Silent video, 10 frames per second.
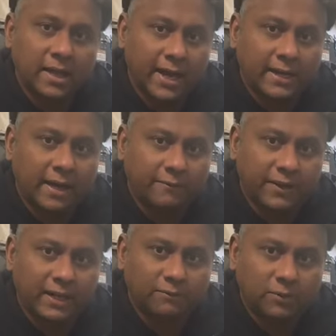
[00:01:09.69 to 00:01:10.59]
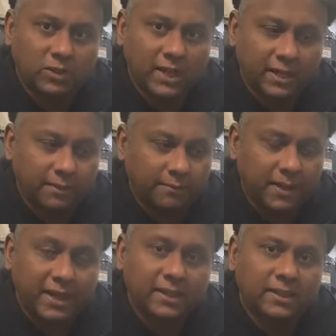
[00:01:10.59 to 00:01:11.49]
and I'm waiting for their
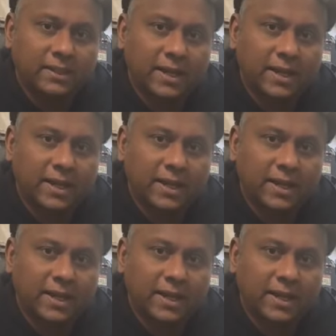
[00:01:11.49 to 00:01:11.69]
reply,